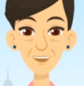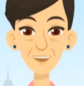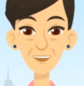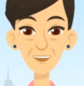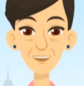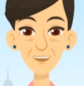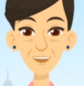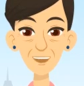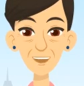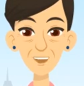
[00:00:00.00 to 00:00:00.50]

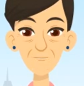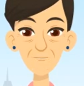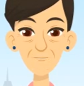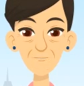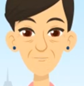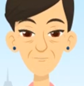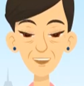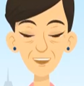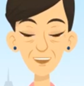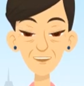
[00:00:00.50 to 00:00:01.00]
War,
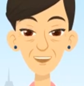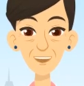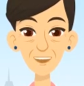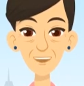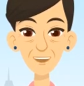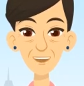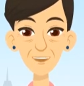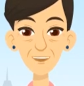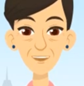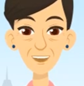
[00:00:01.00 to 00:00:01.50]
and the
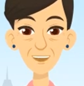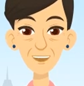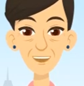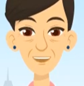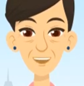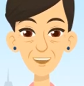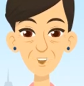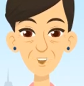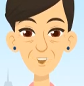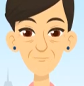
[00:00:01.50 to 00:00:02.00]
Iraq
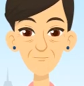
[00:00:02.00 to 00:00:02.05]
War.